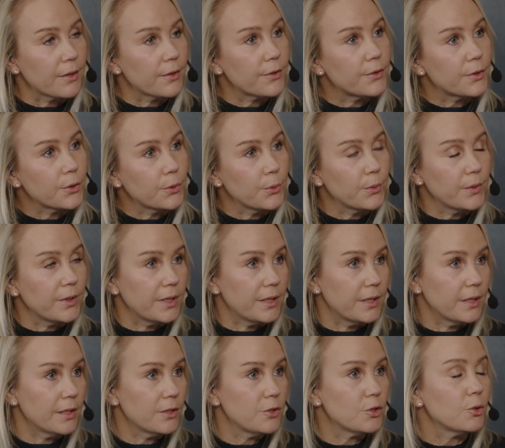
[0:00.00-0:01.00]
through
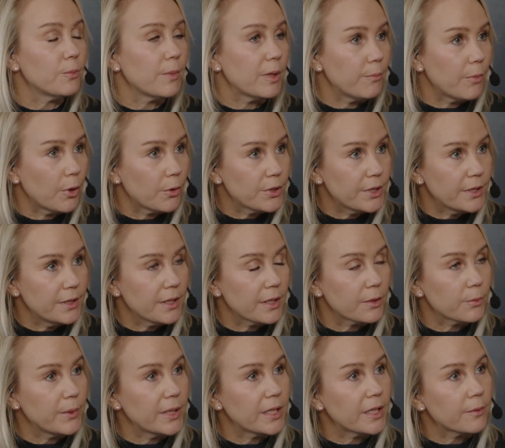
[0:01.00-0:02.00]
the human body,
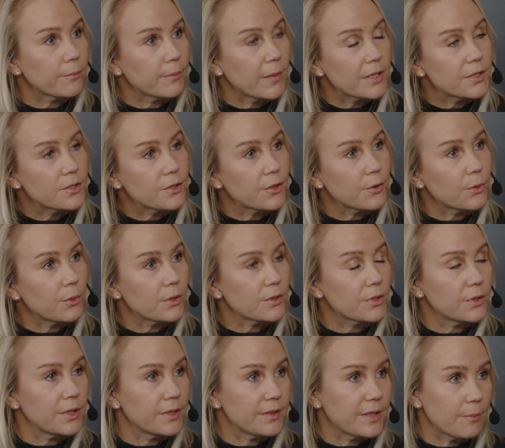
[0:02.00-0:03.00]
and we can measure
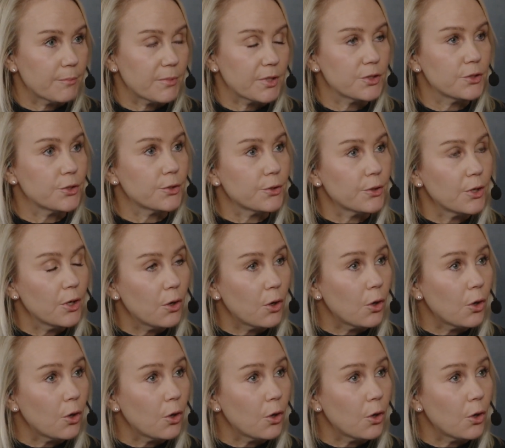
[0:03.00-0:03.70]
also the temperature